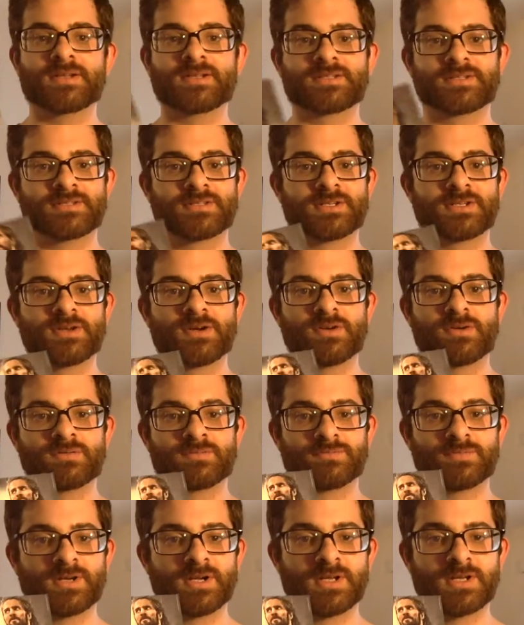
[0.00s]
his
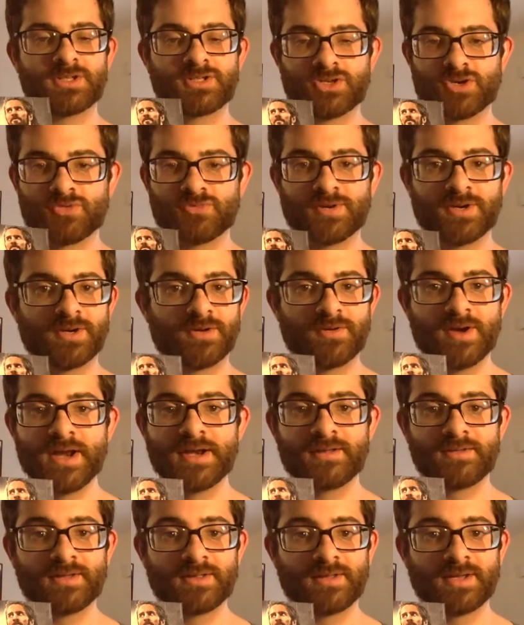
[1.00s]
his career or
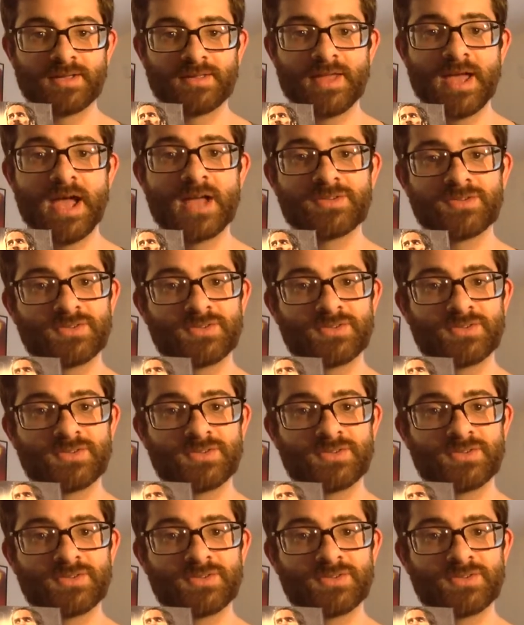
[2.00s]
anything like that.